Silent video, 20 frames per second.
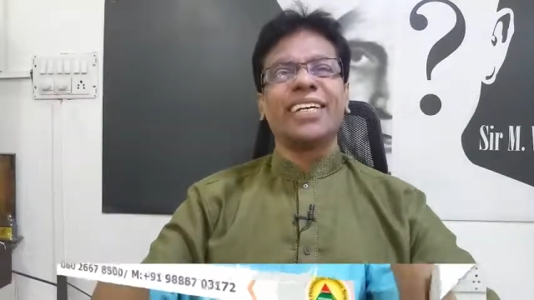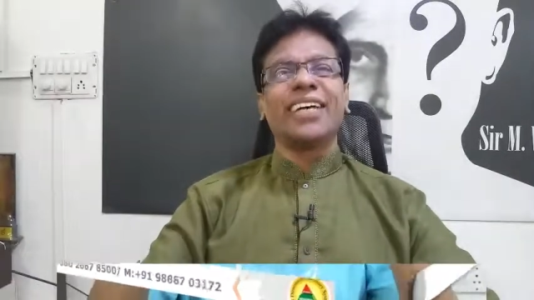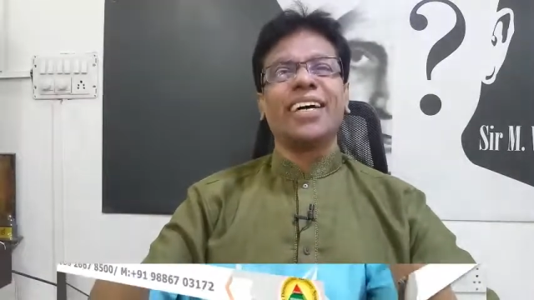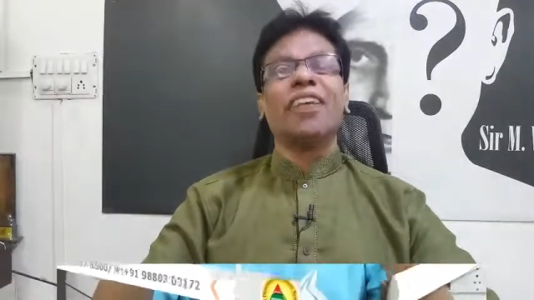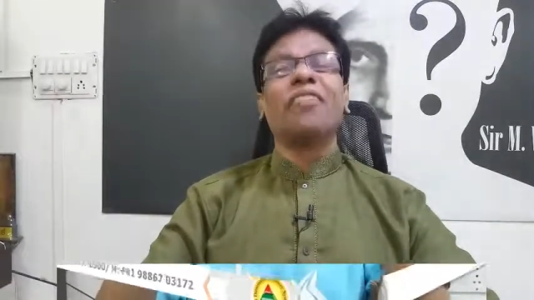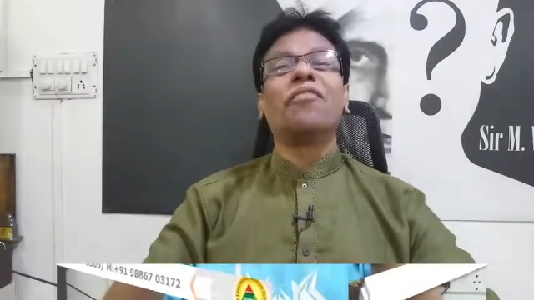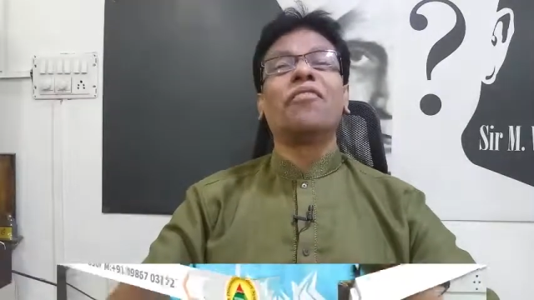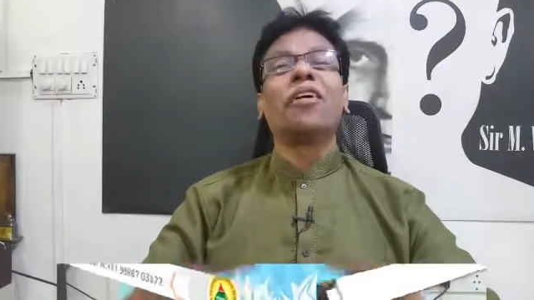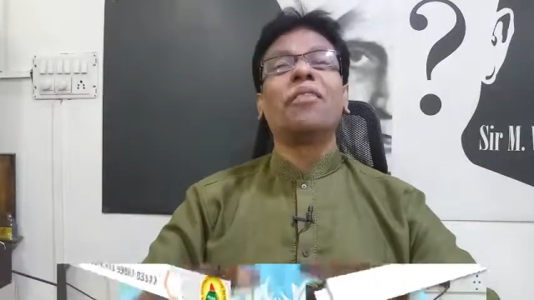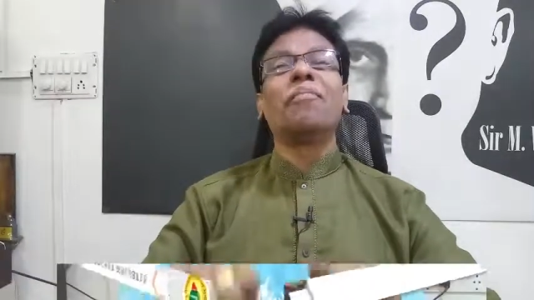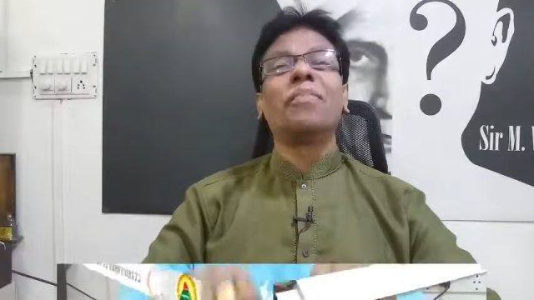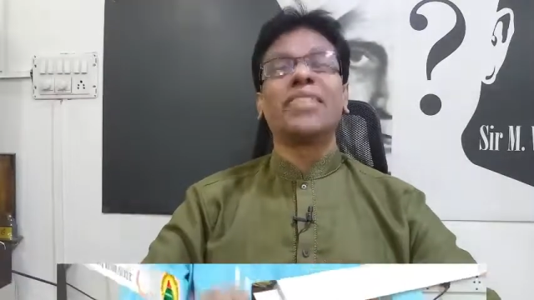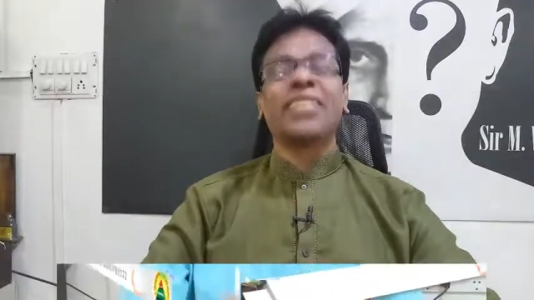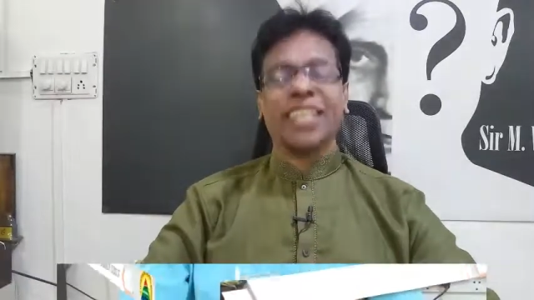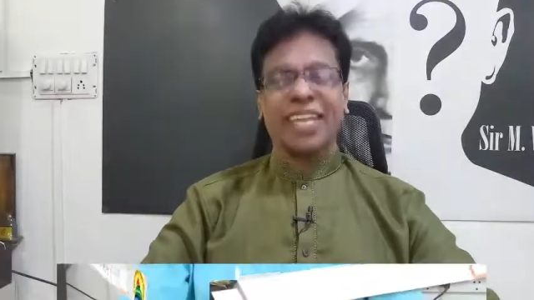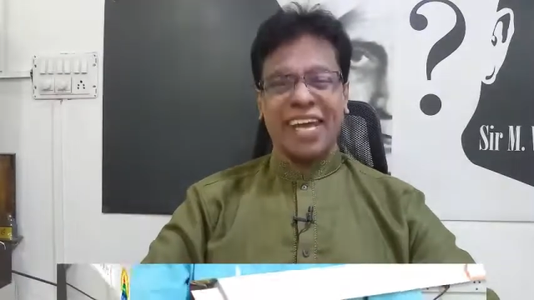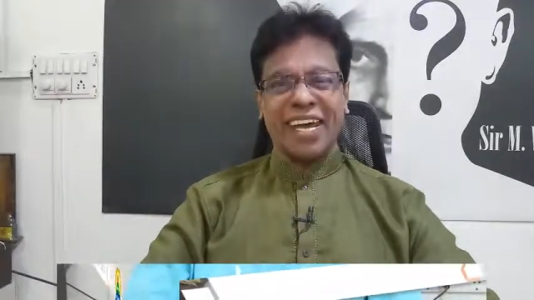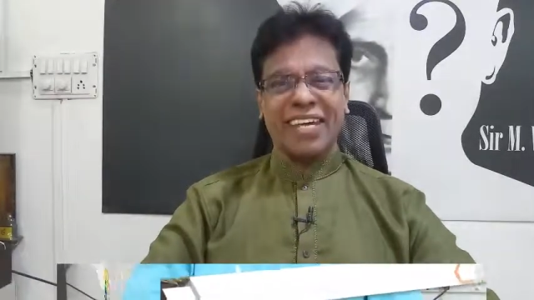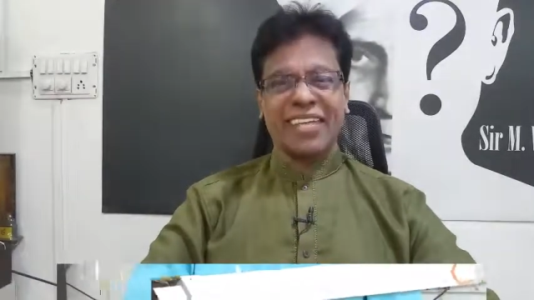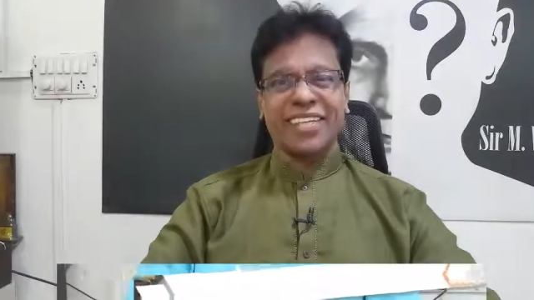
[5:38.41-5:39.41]
a famous
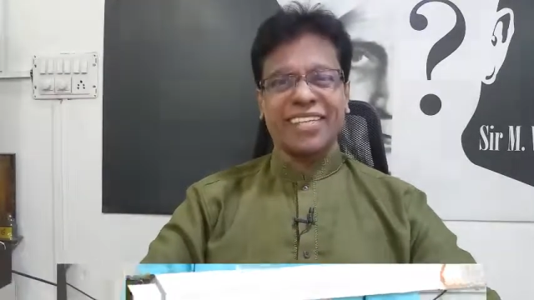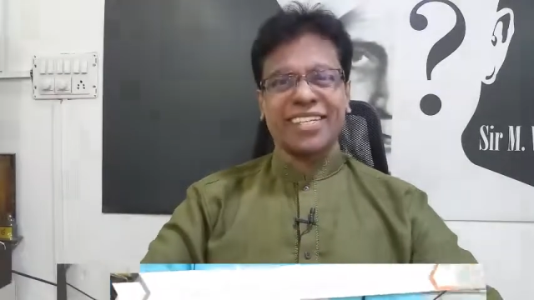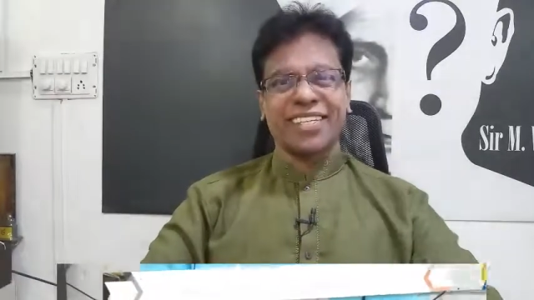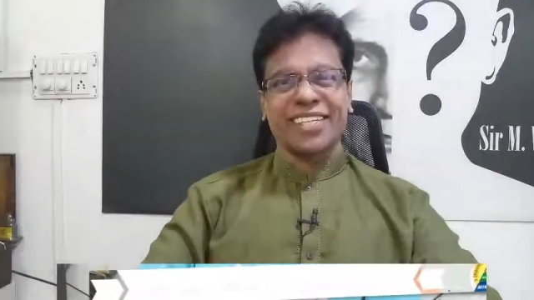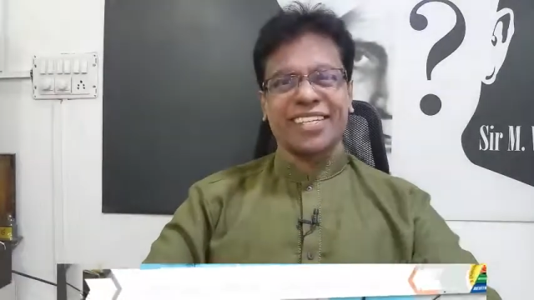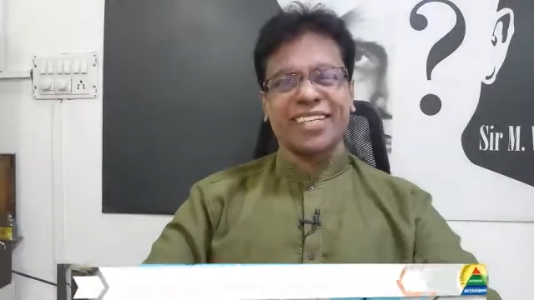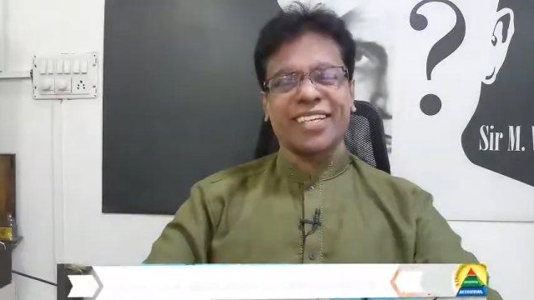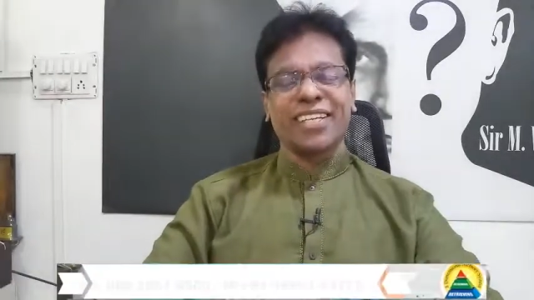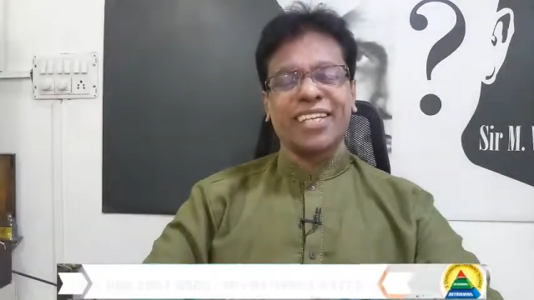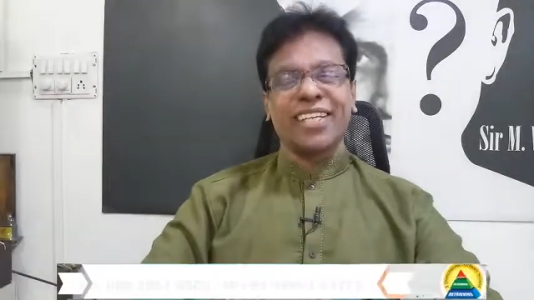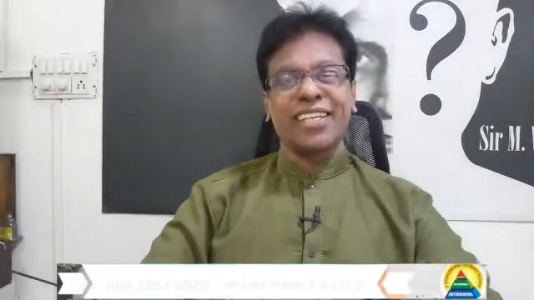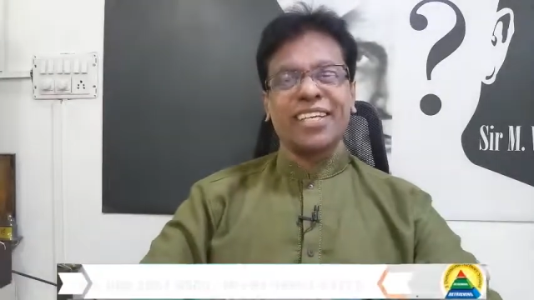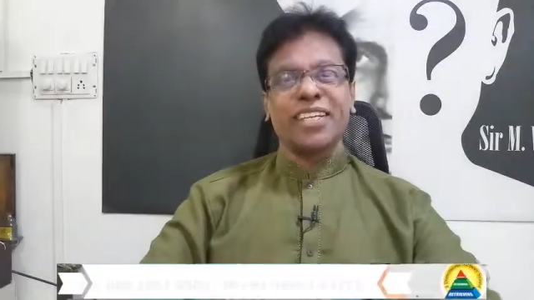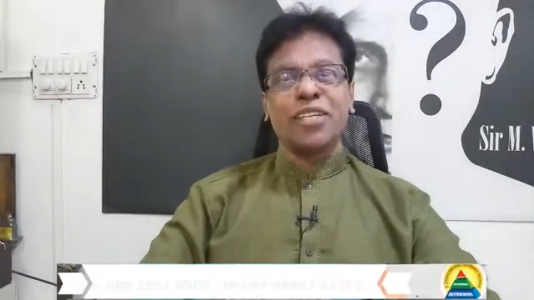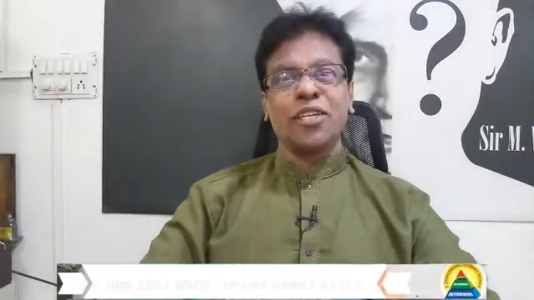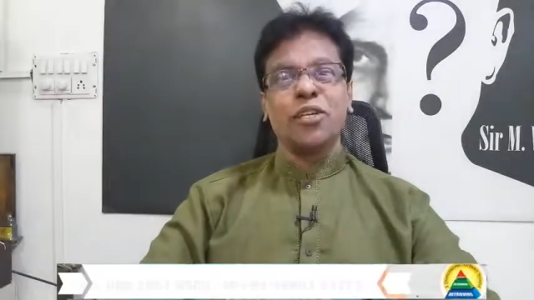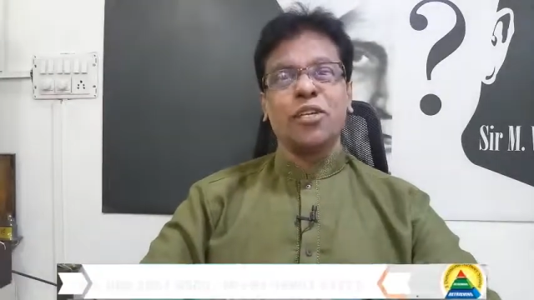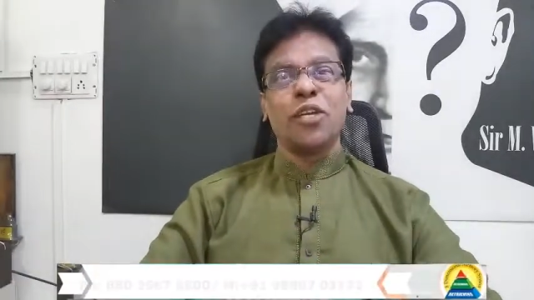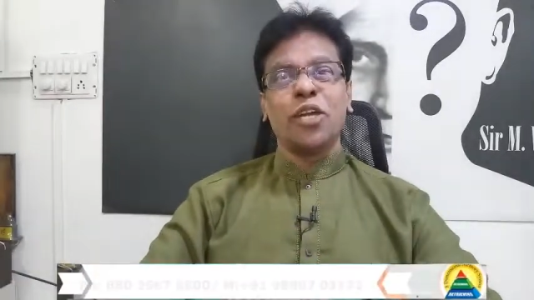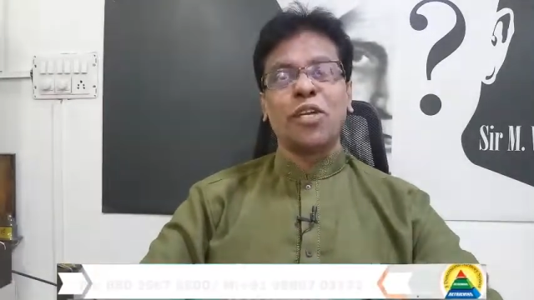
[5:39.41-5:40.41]
character,
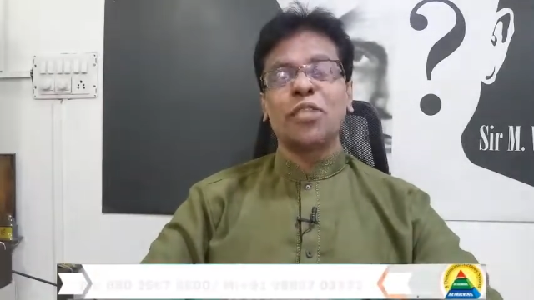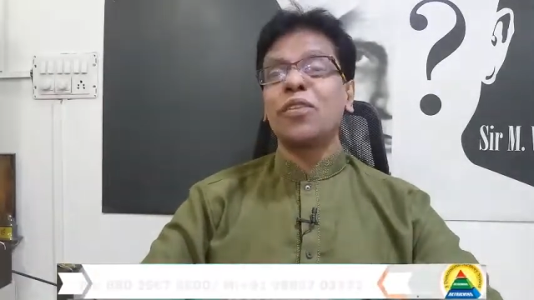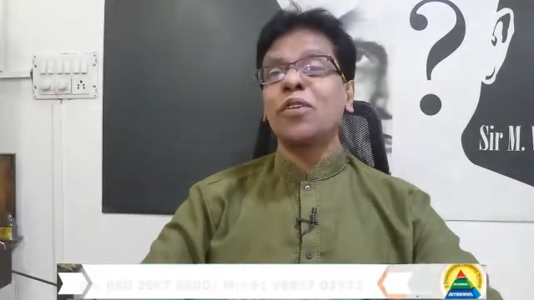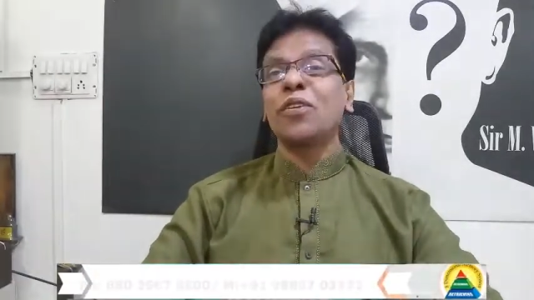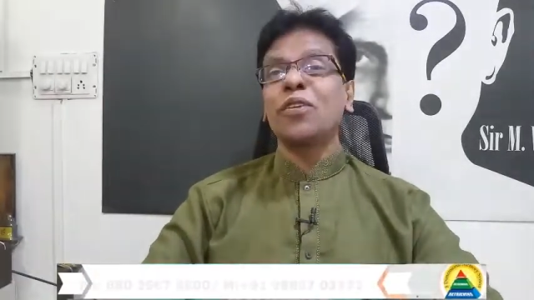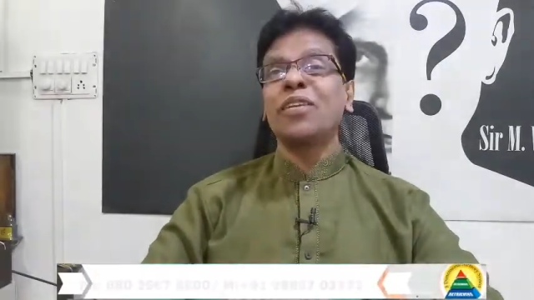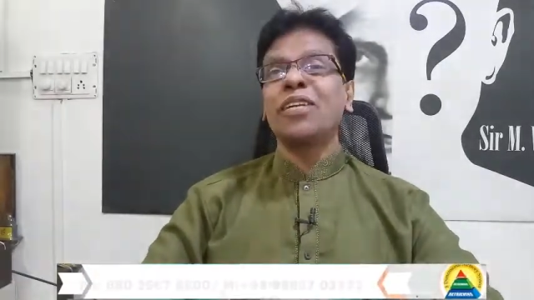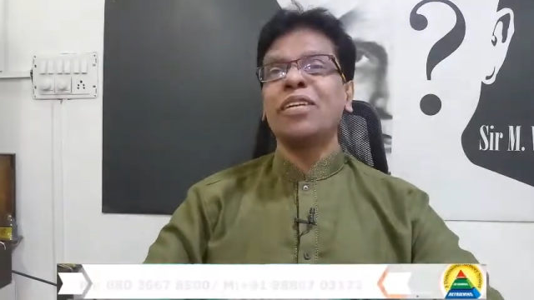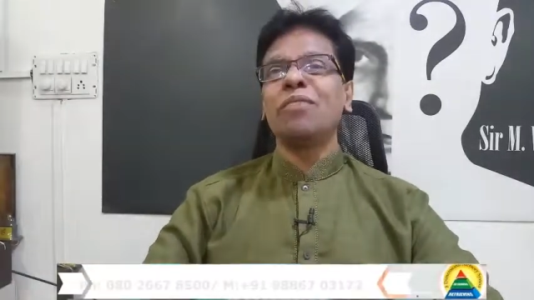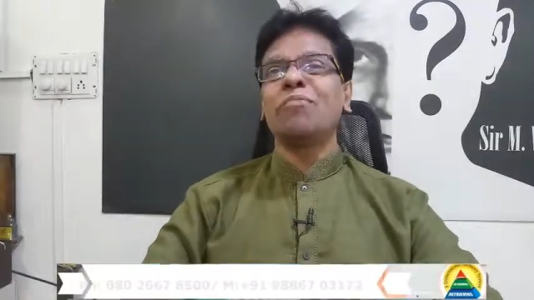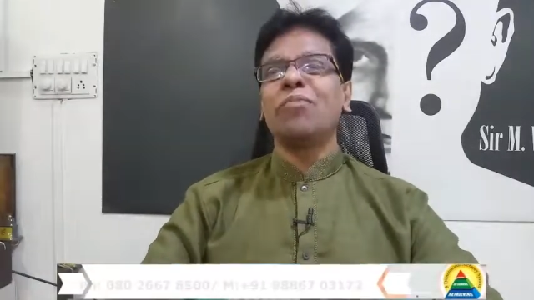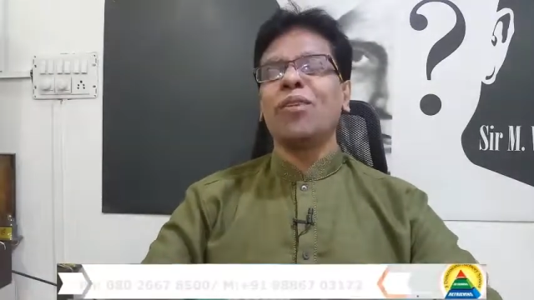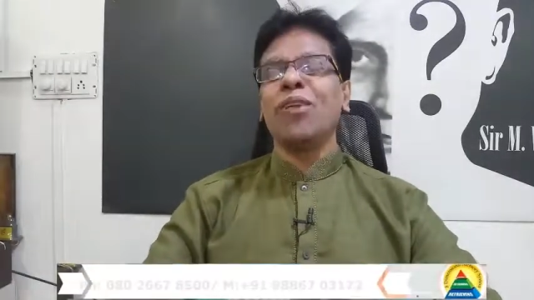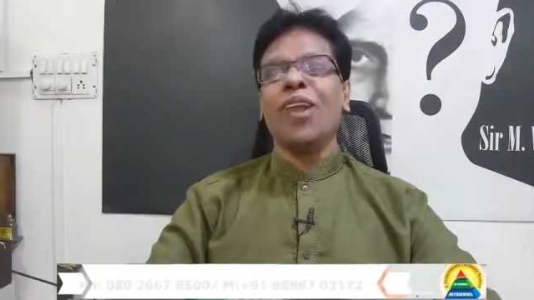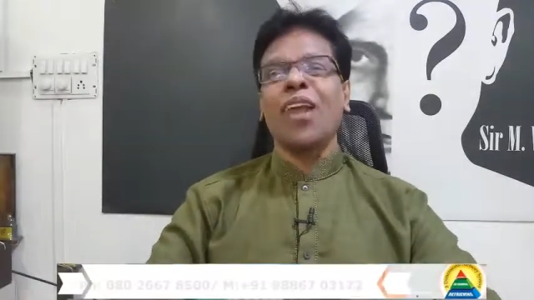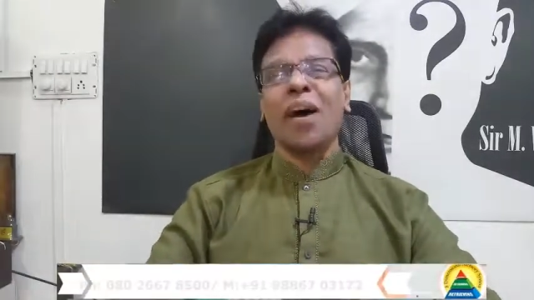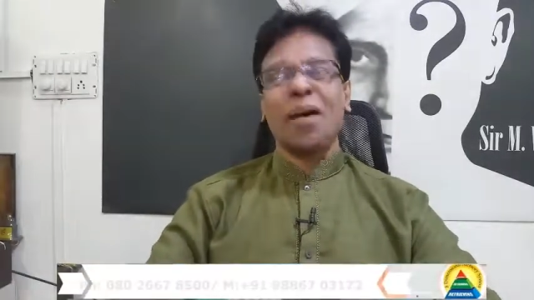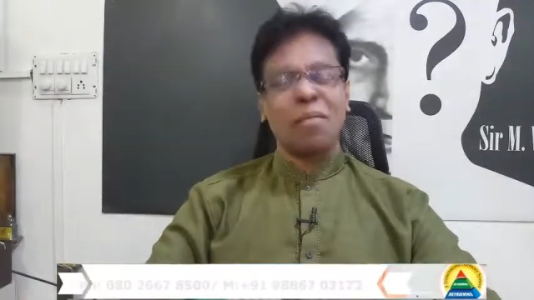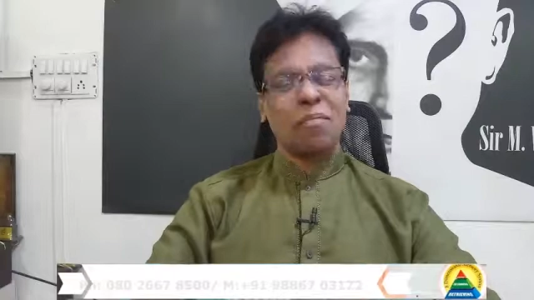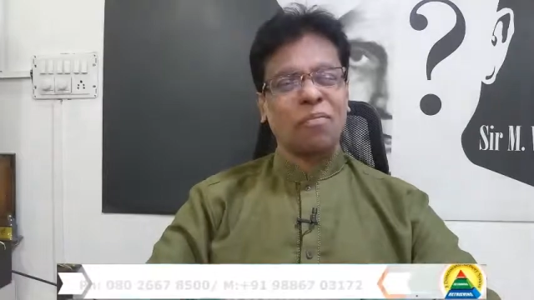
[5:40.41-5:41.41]
Nazaruddin
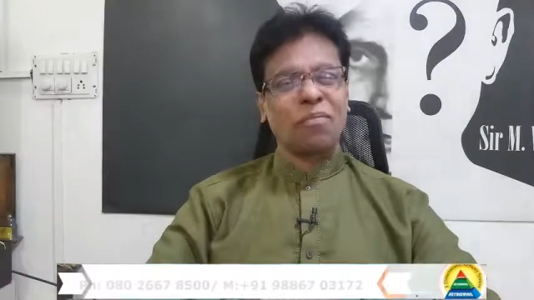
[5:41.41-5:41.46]
Mullah.